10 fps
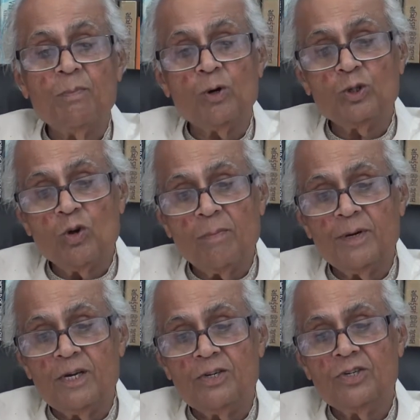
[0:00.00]
post
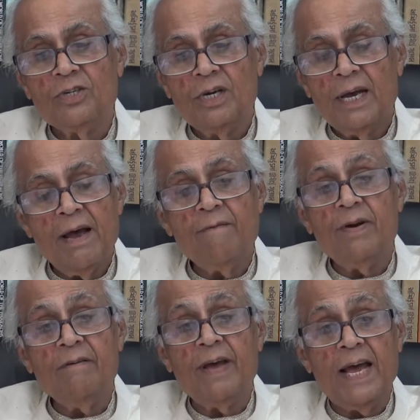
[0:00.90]
office,
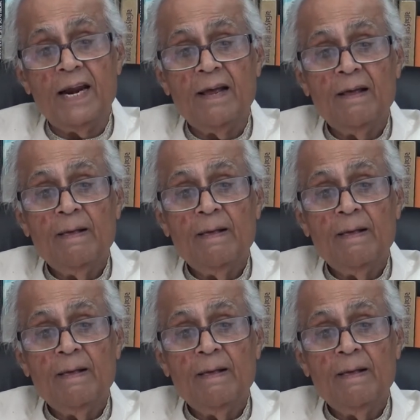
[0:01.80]
everywhere,